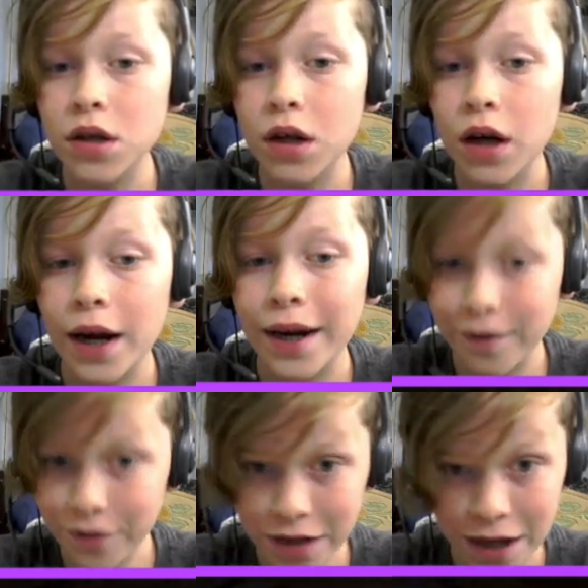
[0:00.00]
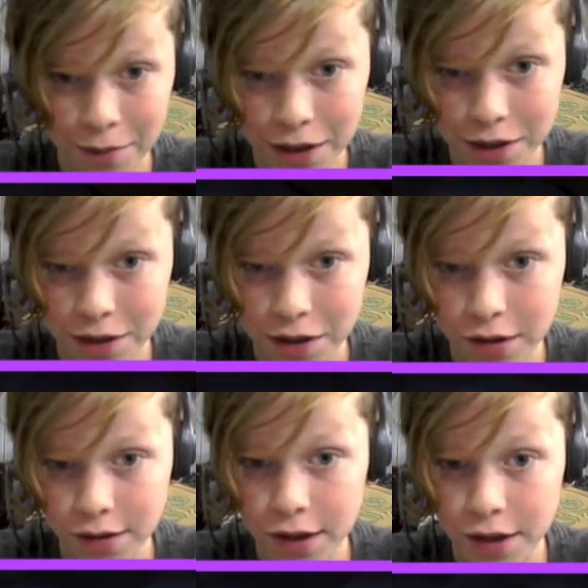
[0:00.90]
I have a name idea
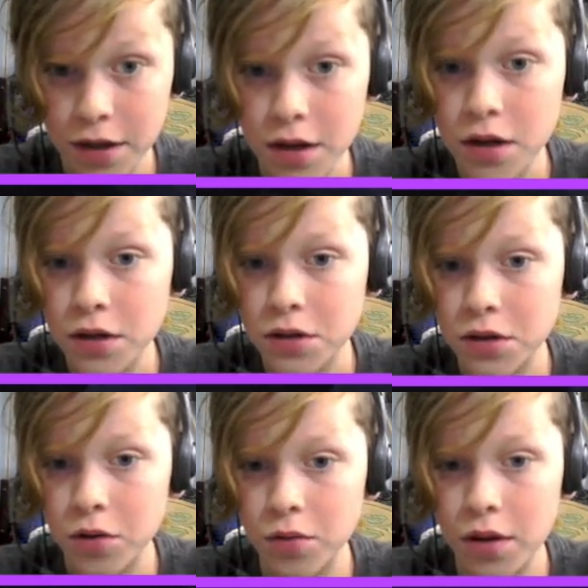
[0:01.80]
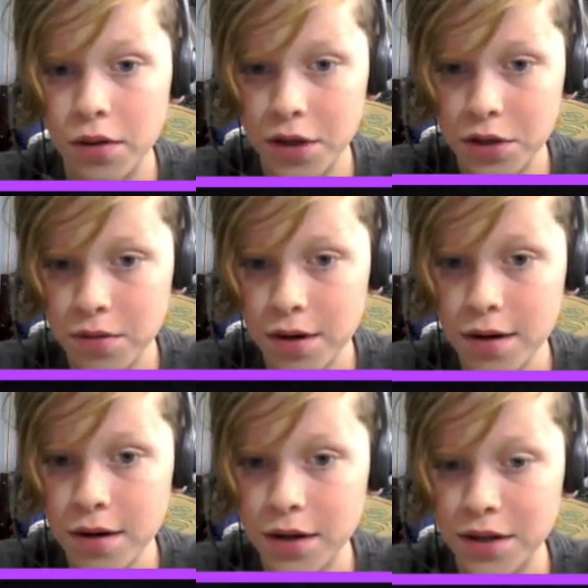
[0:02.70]
already. So this one
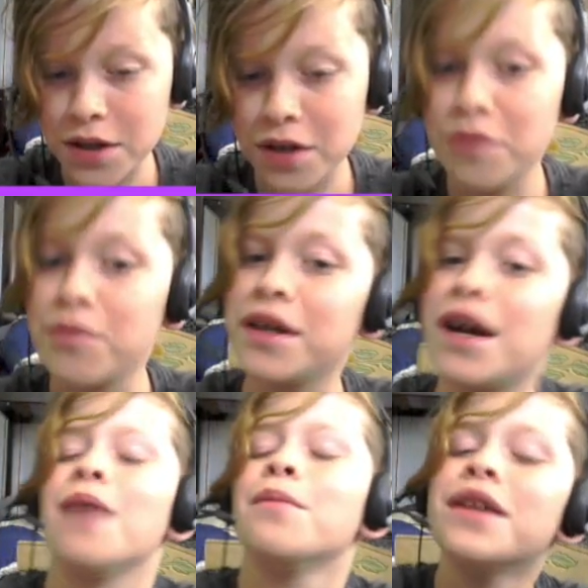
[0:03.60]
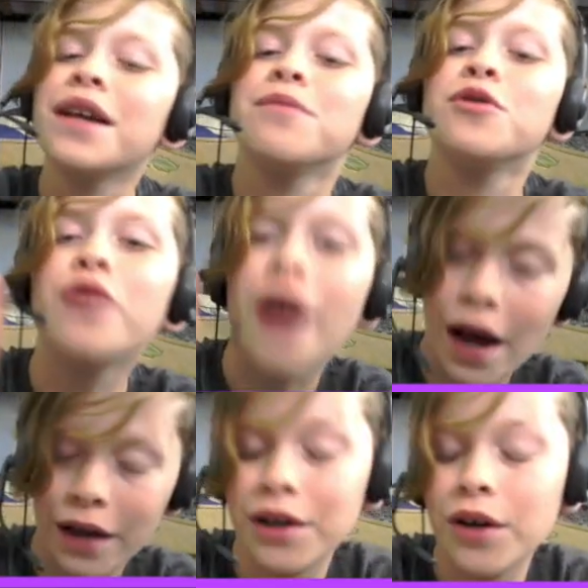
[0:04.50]
is gonna be, I'm gonna name you
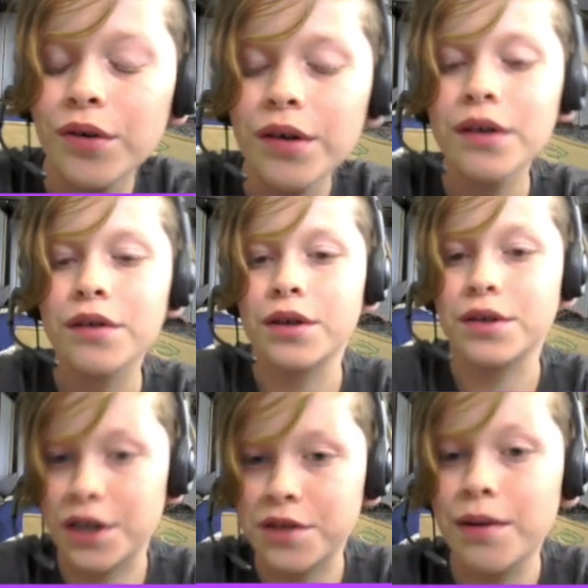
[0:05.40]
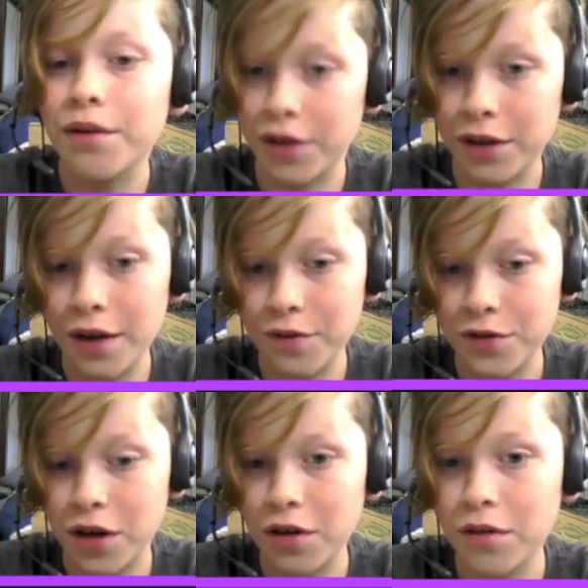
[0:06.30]
Kylo, because that's my real life
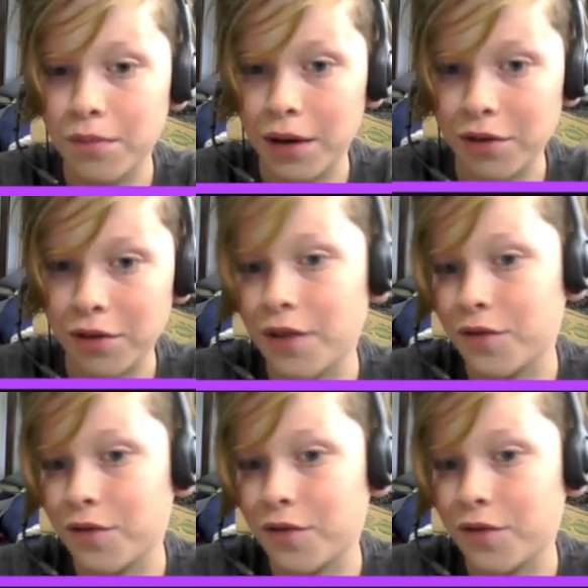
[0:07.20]
dog. My real life